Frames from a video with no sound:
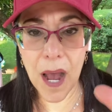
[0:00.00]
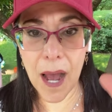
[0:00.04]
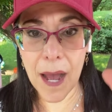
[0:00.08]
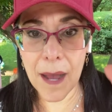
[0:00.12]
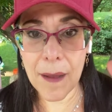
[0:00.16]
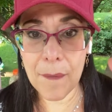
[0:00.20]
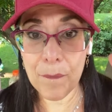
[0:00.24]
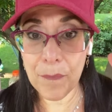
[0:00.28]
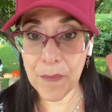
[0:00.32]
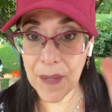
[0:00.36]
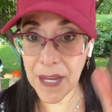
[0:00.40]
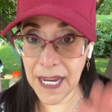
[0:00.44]

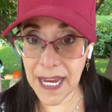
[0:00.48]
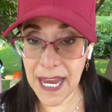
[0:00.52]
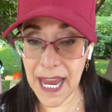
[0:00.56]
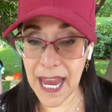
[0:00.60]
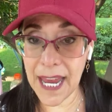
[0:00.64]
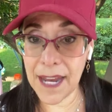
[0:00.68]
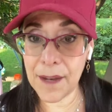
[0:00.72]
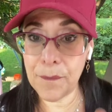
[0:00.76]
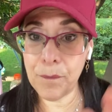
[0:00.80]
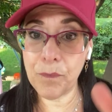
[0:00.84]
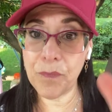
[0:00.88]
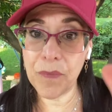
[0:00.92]

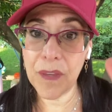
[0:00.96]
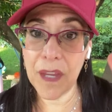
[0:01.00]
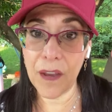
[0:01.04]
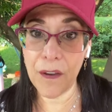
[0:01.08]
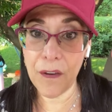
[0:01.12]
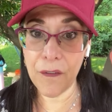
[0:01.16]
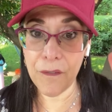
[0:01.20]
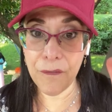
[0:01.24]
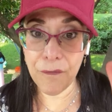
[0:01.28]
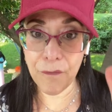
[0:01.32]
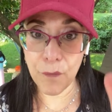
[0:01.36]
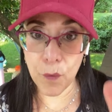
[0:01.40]
again,
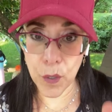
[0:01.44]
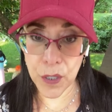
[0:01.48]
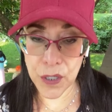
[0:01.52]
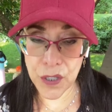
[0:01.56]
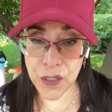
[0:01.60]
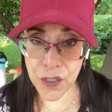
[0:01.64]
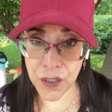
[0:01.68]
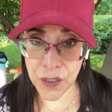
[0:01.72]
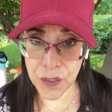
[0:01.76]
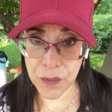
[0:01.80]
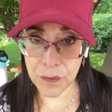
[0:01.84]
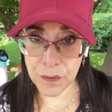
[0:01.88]

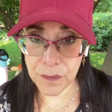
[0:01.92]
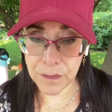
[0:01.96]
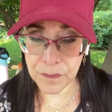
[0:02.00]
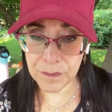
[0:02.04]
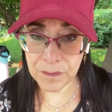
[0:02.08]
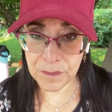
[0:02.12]
4-in-2